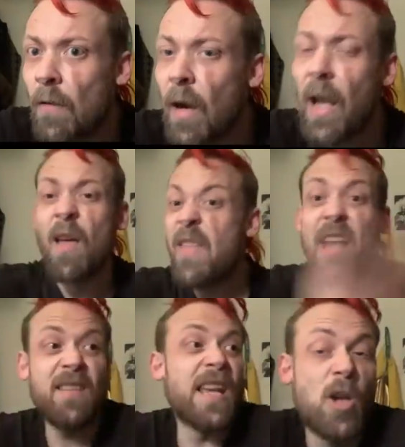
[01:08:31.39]
Right?
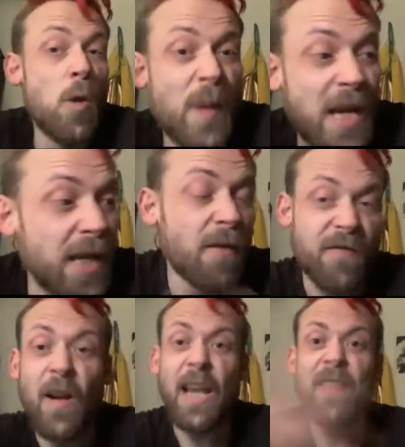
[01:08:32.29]
They could be, you know,
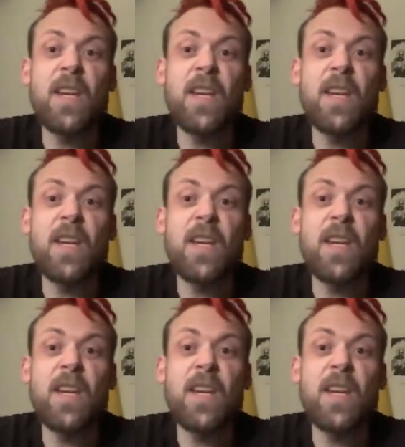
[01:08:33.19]
fuck it,